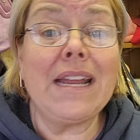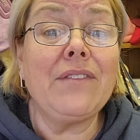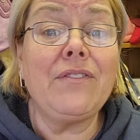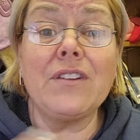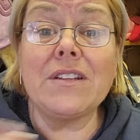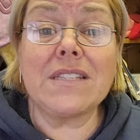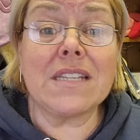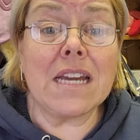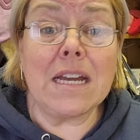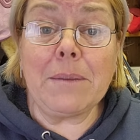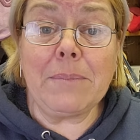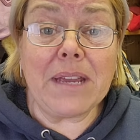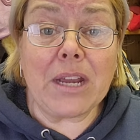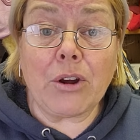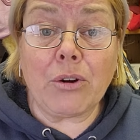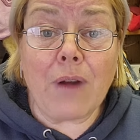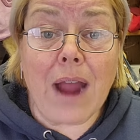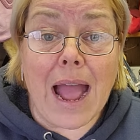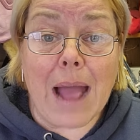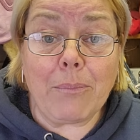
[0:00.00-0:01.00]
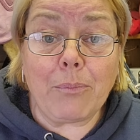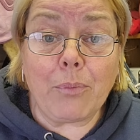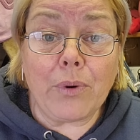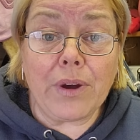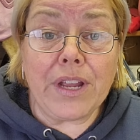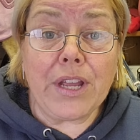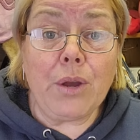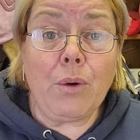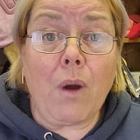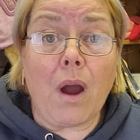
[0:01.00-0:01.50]
If it's going to be crap where
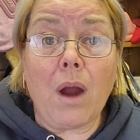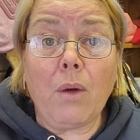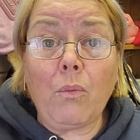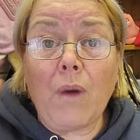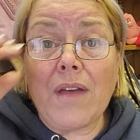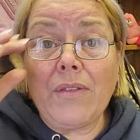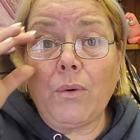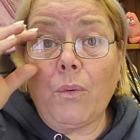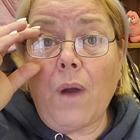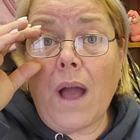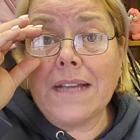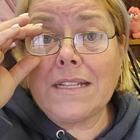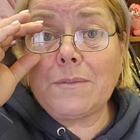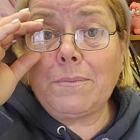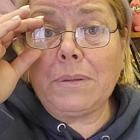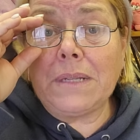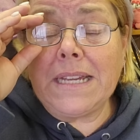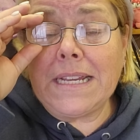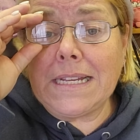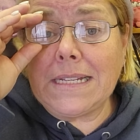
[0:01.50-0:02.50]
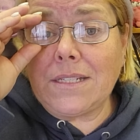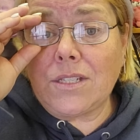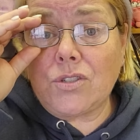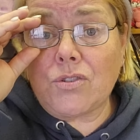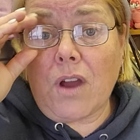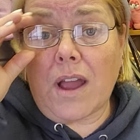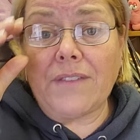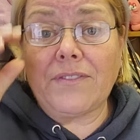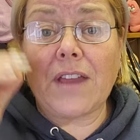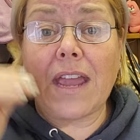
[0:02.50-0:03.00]
you are weather-wise, please
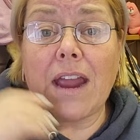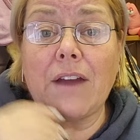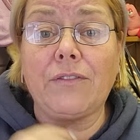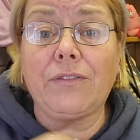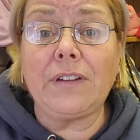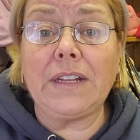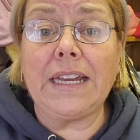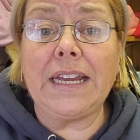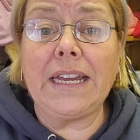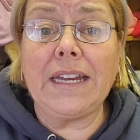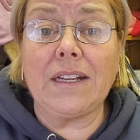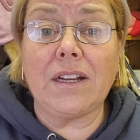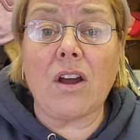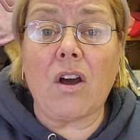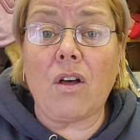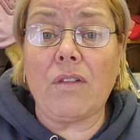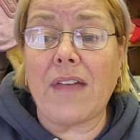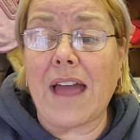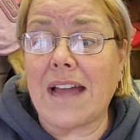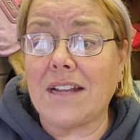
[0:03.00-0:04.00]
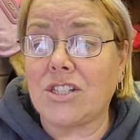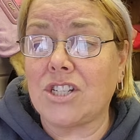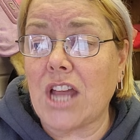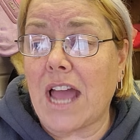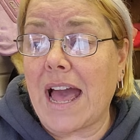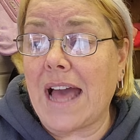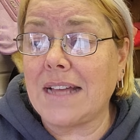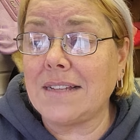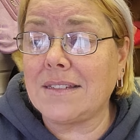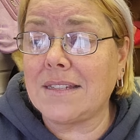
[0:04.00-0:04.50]
drive carefully and all that
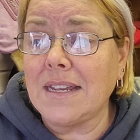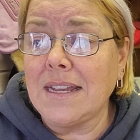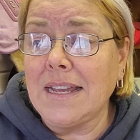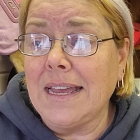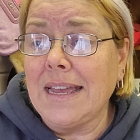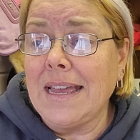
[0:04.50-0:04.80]
jazz.